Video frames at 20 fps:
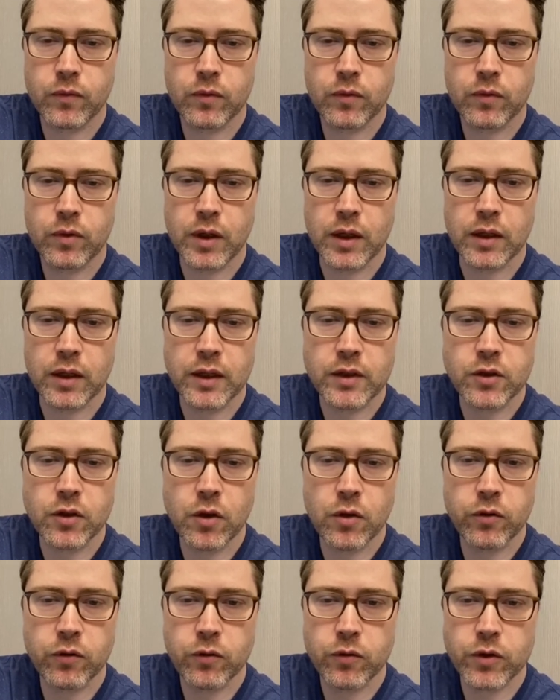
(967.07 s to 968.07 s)
Okay, let's go
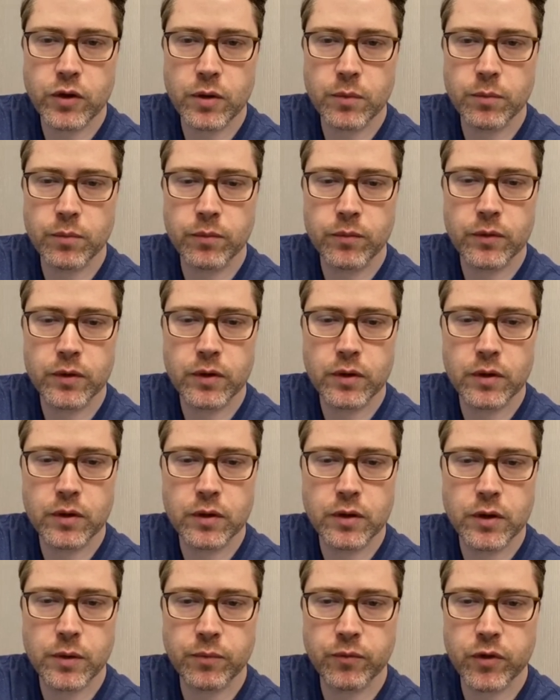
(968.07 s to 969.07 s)
through some
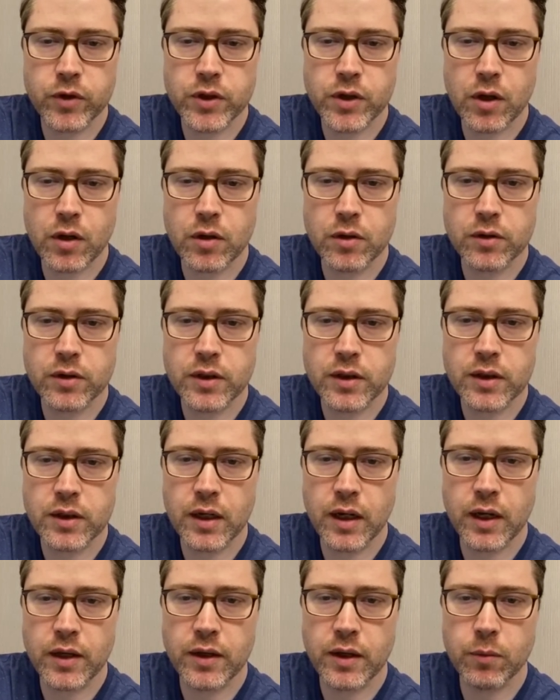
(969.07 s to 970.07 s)
results,
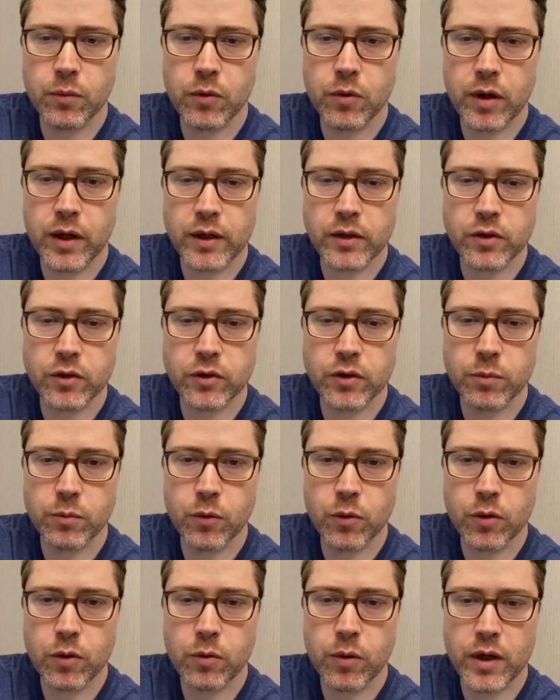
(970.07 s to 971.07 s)
and then we'll answer some
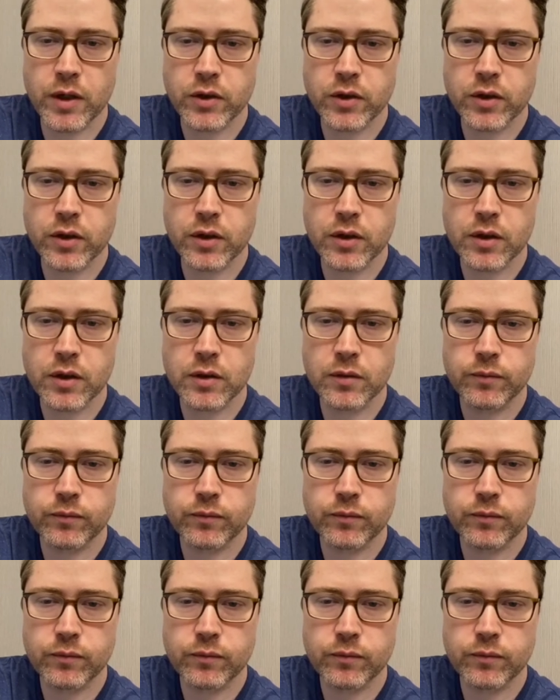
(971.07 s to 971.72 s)
more questions.